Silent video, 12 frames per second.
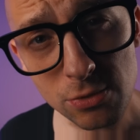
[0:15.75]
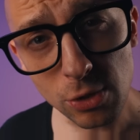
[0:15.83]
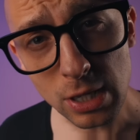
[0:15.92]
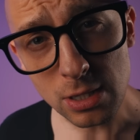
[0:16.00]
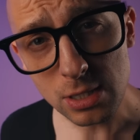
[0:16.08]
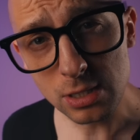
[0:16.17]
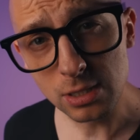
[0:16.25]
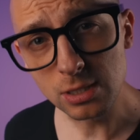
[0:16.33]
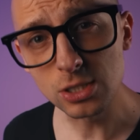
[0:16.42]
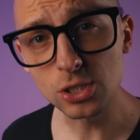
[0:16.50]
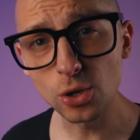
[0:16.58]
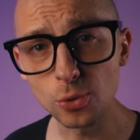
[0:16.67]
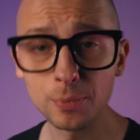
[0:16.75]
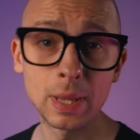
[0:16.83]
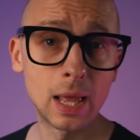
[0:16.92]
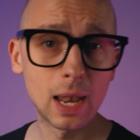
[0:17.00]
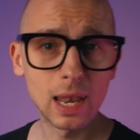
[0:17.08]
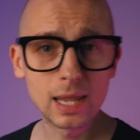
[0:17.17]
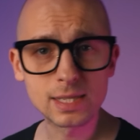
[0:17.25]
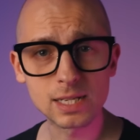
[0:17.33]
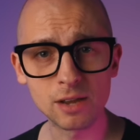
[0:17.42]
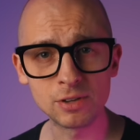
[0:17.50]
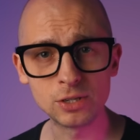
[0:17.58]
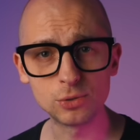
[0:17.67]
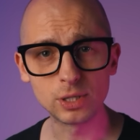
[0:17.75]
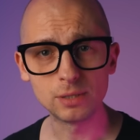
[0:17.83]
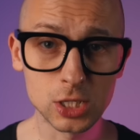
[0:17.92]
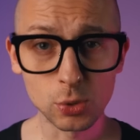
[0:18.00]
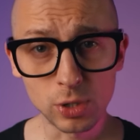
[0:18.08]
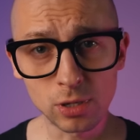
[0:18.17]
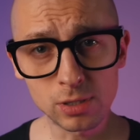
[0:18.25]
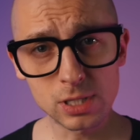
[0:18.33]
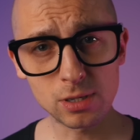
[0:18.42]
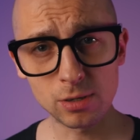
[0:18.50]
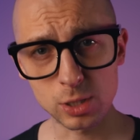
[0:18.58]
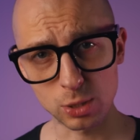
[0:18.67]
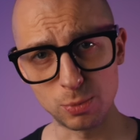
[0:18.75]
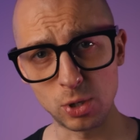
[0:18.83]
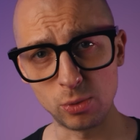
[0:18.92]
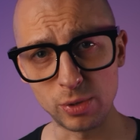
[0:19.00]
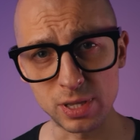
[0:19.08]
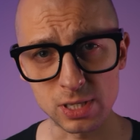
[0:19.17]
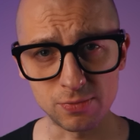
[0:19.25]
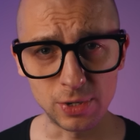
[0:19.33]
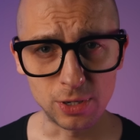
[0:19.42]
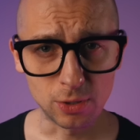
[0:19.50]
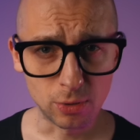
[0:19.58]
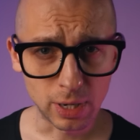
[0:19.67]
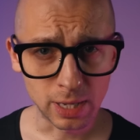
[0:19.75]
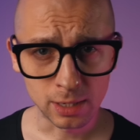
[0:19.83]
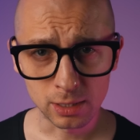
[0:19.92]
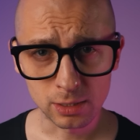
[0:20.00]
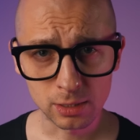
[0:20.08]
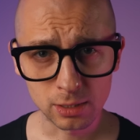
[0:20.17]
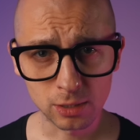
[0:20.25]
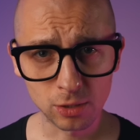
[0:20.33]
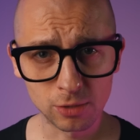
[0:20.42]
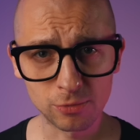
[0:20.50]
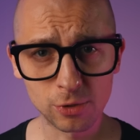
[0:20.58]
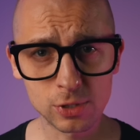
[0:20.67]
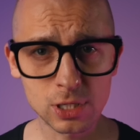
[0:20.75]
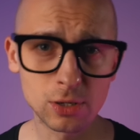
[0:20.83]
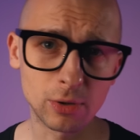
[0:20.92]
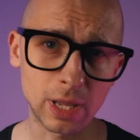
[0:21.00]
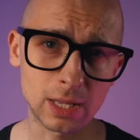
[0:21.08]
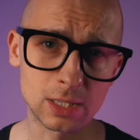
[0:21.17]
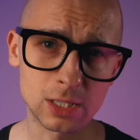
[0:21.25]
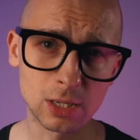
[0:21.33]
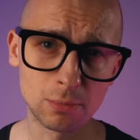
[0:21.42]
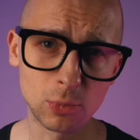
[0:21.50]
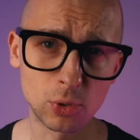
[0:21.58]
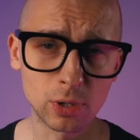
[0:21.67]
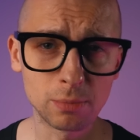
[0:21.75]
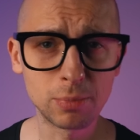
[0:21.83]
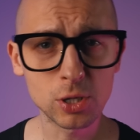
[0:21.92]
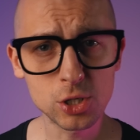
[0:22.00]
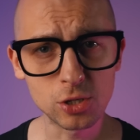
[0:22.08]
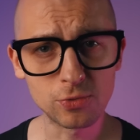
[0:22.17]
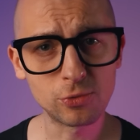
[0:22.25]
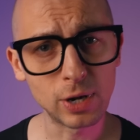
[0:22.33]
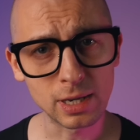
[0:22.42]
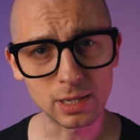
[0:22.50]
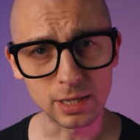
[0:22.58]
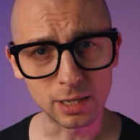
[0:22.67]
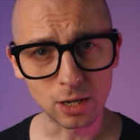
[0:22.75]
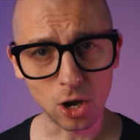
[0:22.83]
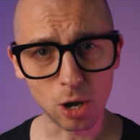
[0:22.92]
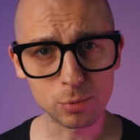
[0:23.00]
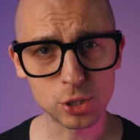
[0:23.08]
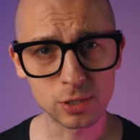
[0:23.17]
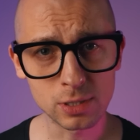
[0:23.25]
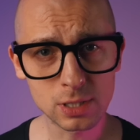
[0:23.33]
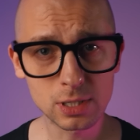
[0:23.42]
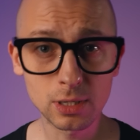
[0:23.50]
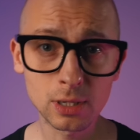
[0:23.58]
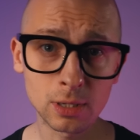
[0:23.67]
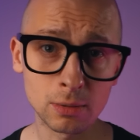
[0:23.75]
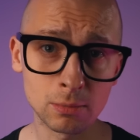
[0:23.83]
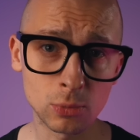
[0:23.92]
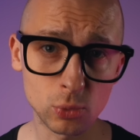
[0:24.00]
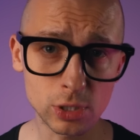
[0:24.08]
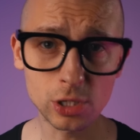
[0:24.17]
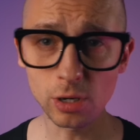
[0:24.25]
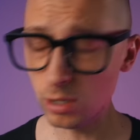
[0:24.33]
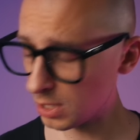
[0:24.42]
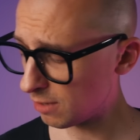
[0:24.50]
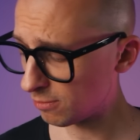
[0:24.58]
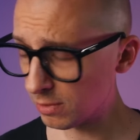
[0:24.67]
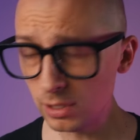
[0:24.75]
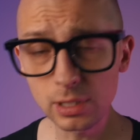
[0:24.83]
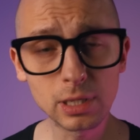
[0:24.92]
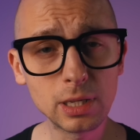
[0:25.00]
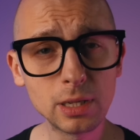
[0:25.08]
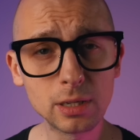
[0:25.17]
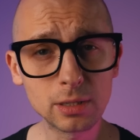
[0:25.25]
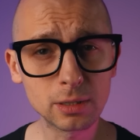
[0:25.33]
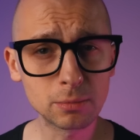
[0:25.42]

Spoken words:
friends. So let's dive into it. So we're gonna start small with this video and gonna first look at some more budget-friendly options, which are definitely